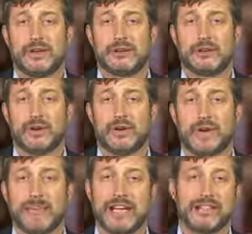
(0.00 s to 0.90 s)
So
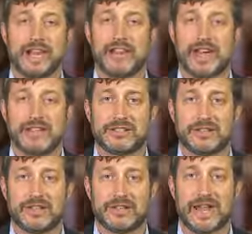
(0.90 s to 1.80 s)
we might say that
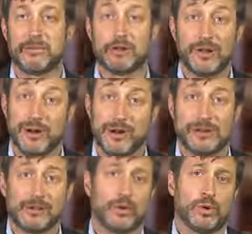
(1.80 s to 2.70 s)
labor
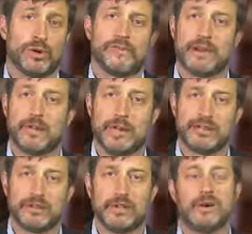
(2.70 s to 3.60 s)
law or
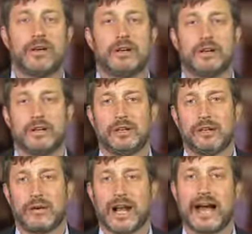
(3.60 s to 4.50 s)
environmental law
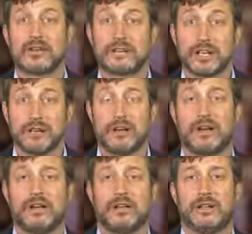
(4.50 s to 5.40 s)
or housing
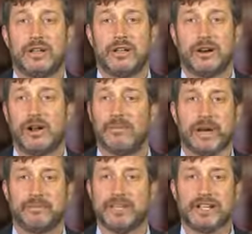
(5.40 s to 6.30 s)
law all
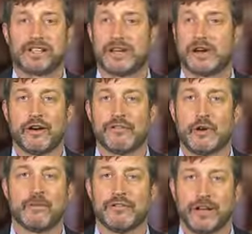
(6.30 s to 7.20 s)
might be considered a
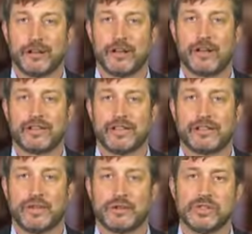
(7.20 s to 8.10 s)
form of health law in
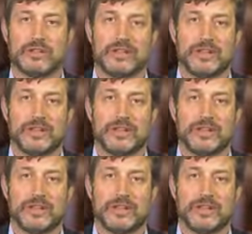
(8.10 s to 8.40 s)
that those